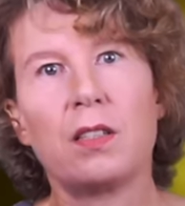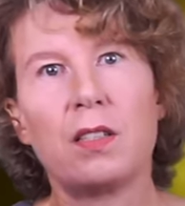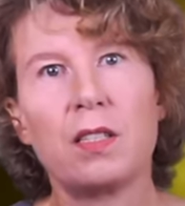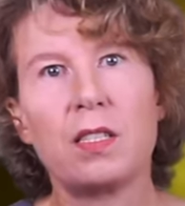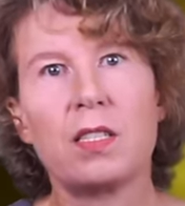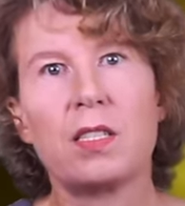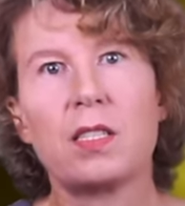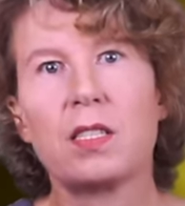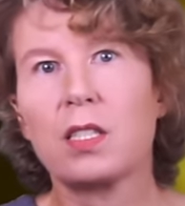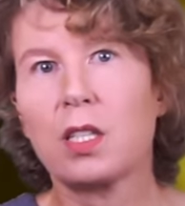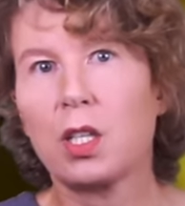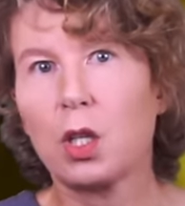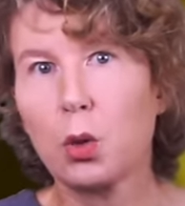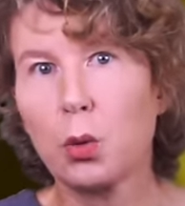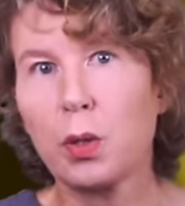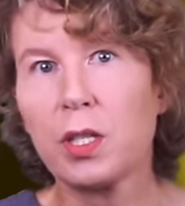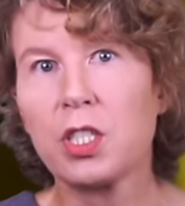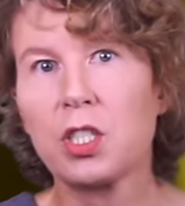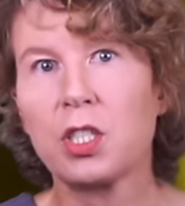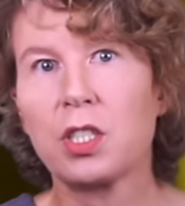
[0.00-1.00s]
This
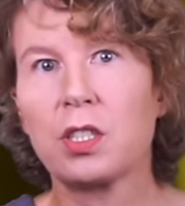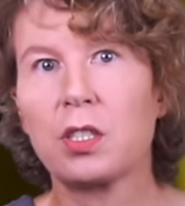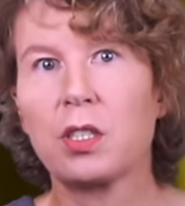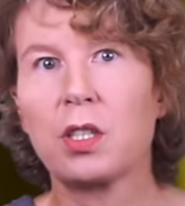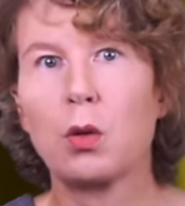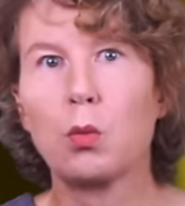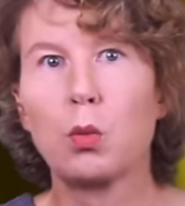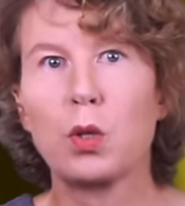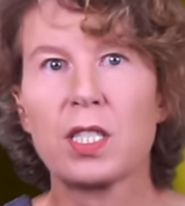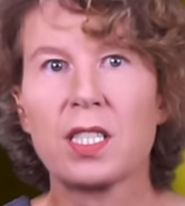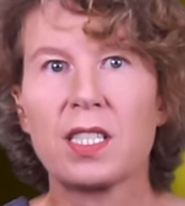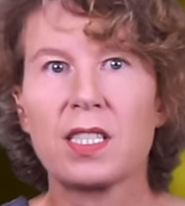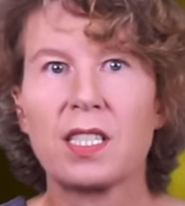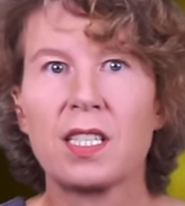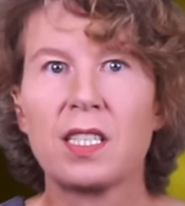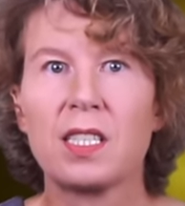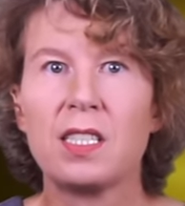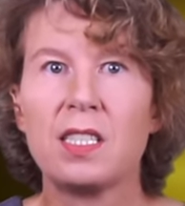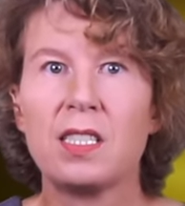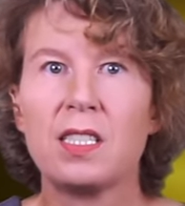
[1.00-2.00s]
question was
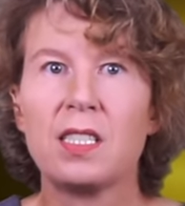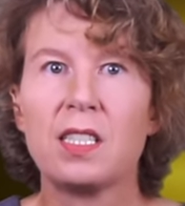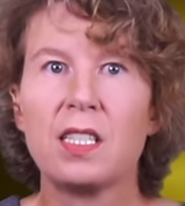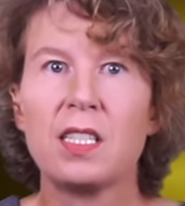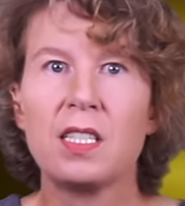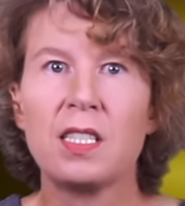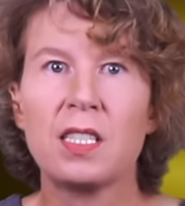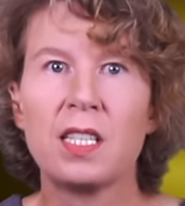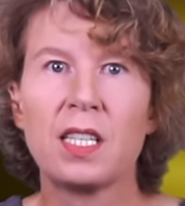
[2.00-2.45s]
studied in